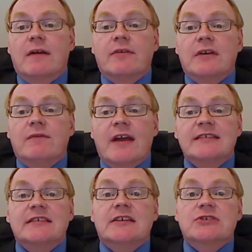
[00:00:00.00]
for every
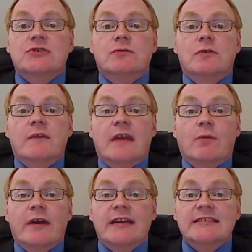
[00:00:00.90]
advancing issue on the
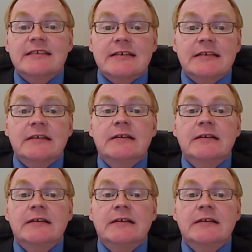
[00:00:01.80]
NYSE.